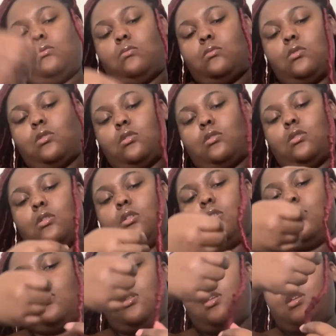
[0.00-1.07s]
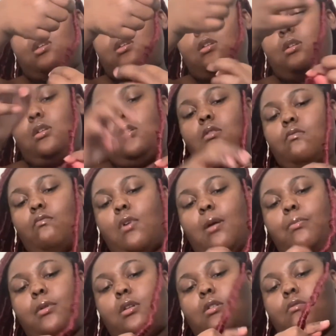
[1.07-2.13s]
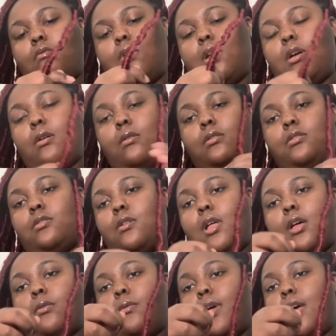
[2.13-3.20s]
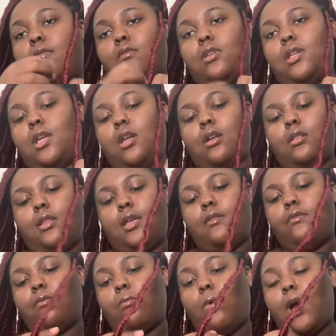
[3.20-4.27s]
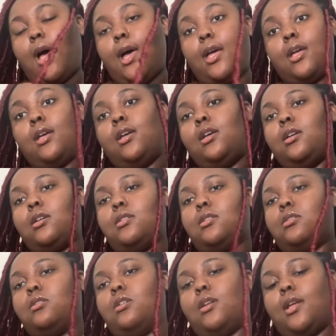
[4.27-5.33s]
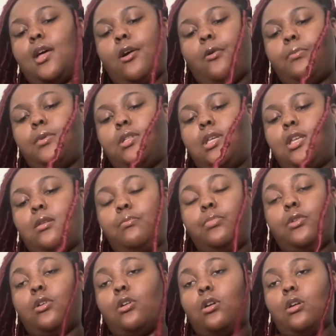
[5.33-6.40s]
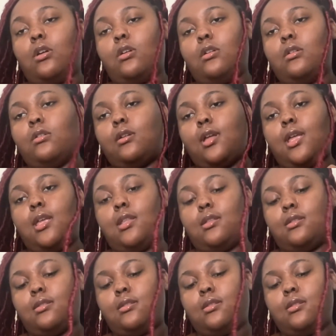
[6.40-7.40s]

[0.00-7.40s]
Just literally wrapping it around until I don't have any hair left. Why? Because it's gonna help keep your ends